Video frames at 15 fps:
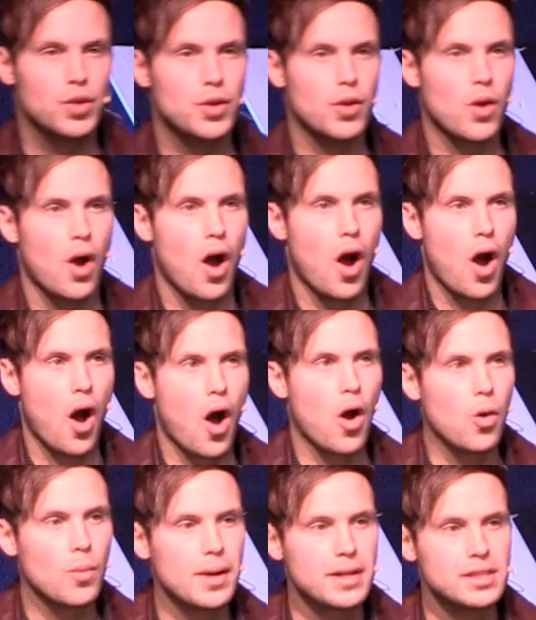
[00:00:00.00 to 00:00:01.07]
So you're
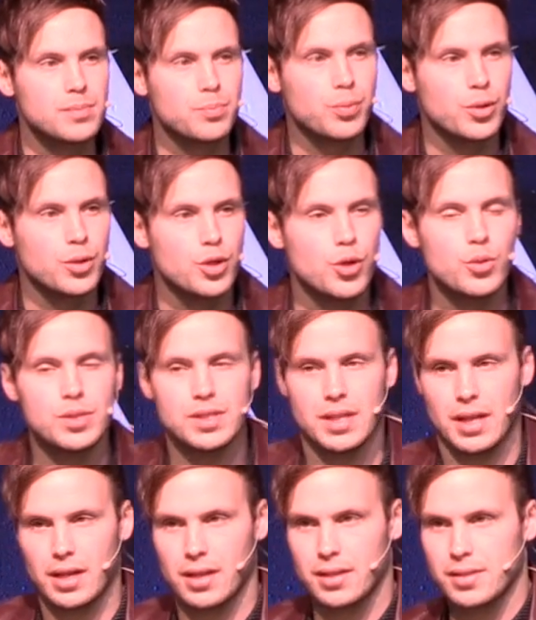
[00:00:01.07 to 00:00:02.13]
always
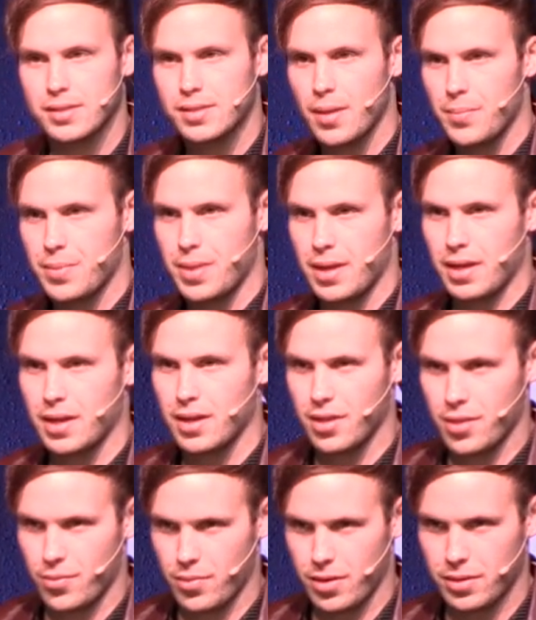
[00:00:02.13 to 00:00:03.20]
producing something, in
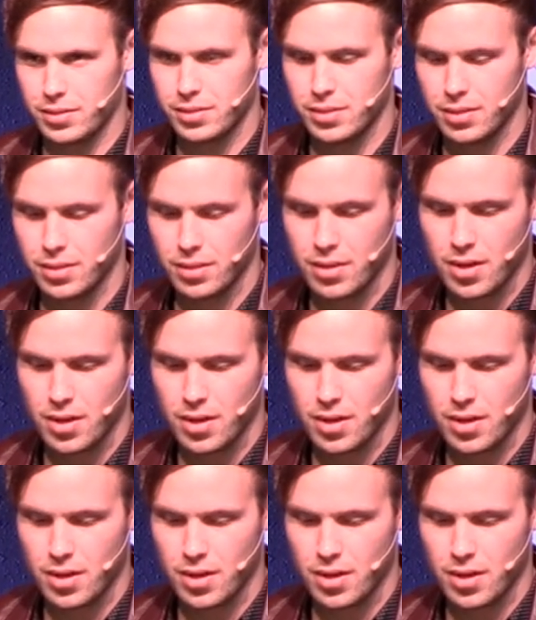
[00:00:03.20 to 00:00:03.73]
other words.